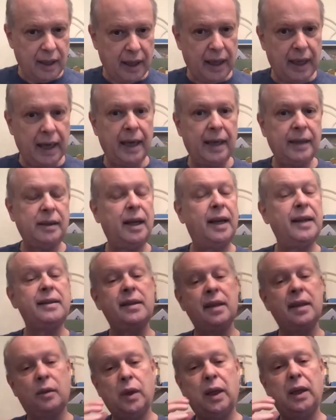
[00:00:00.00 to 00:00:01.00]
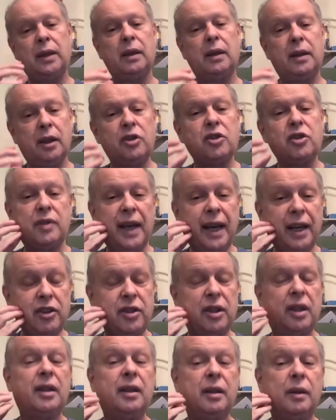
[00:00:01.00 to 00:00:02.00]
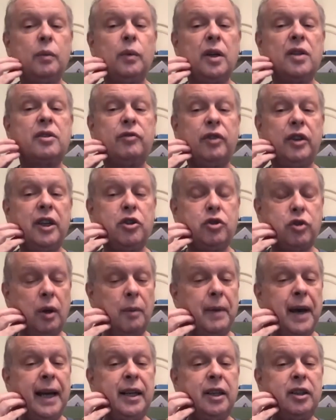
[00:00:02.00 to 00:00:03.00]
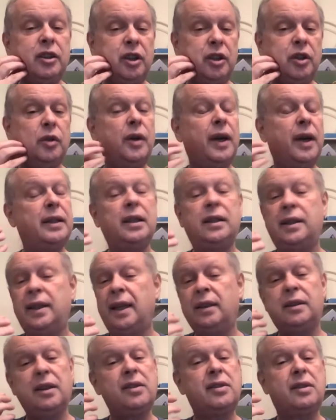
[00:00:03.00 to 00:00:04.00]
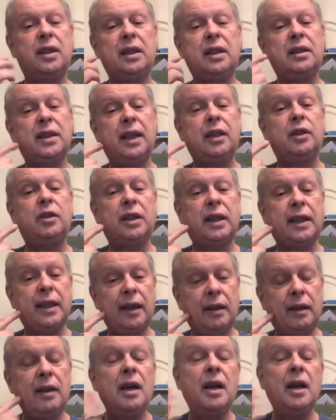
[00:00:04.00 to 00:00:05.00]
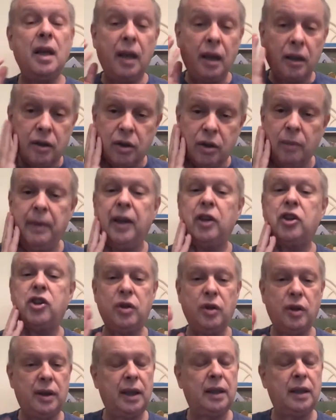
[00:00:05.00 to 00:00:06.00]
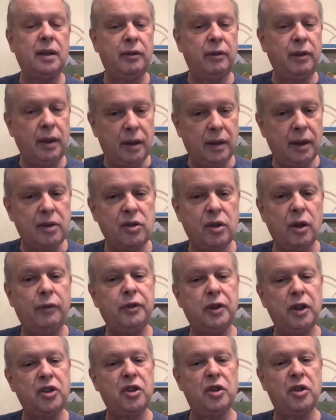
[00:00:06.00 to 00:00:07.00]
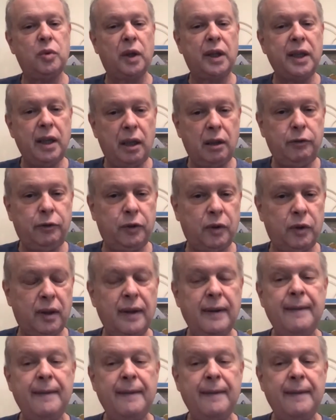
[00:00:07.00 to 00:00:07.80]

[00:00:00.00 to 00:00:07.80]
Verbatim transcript: And I said, well, the extraction was very traumatic to you, and the dentist didn't take good care to make sure that the, the soft tissues were cared for.